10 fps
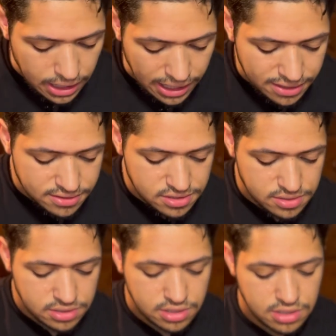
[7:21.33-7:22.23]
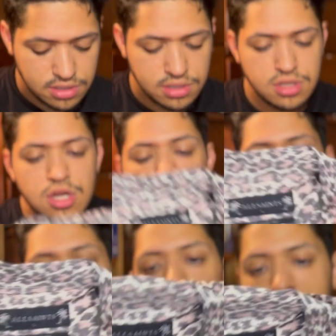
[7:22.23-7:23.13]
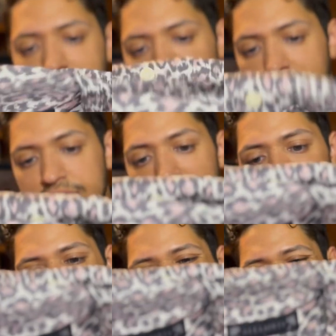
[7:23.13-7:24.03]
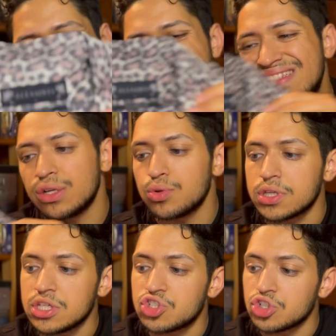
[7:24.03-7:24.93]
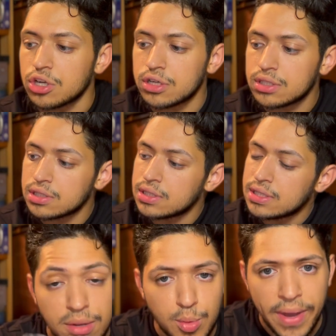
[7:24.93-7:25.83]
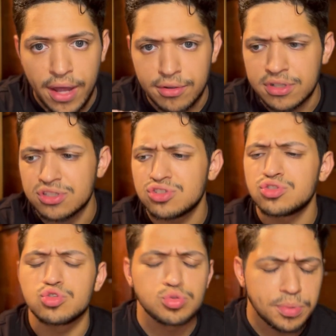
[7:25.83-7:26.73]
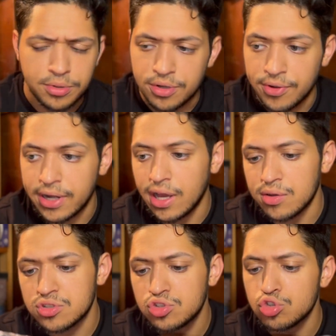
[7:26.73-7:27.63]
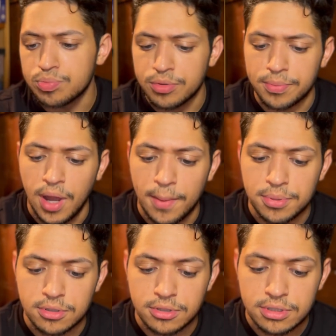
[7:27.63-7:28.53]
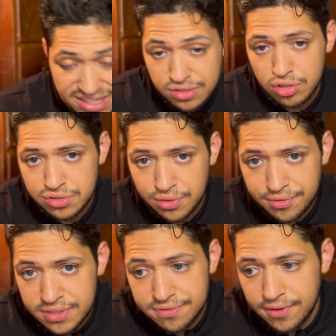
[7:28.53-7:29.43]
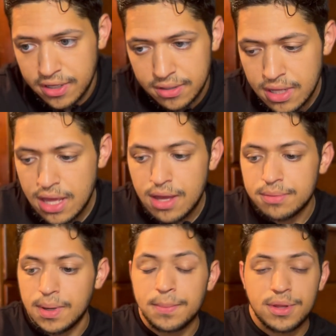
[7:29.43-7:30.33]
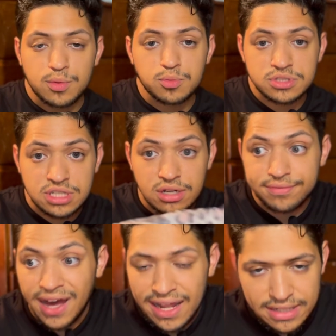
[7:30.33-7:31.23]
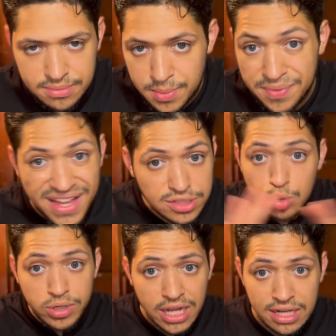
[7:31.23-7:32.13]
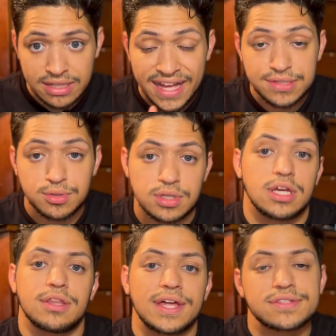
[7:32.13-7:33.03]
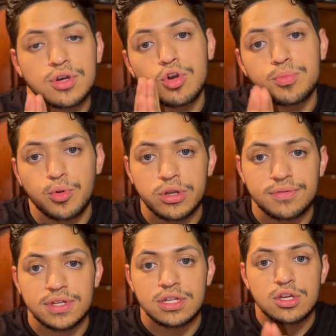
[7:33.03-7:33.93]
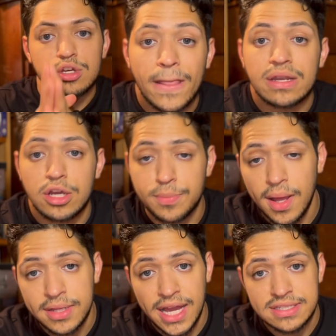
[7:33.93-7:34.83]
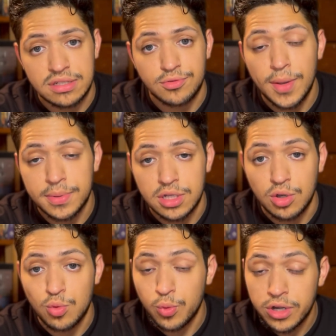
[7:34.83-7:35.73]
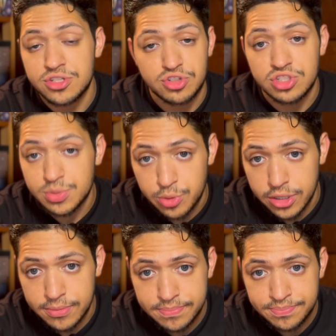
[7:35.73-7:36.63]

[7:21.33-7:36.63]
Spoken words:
I got this All Saints like silky shirt. Animal pattern is super in right now. It's super popular, and it's fun. My mother is gonna volley me, but that's okay. That's the whole point of it. Now you're probably asking, Replica, where is your sleepwear?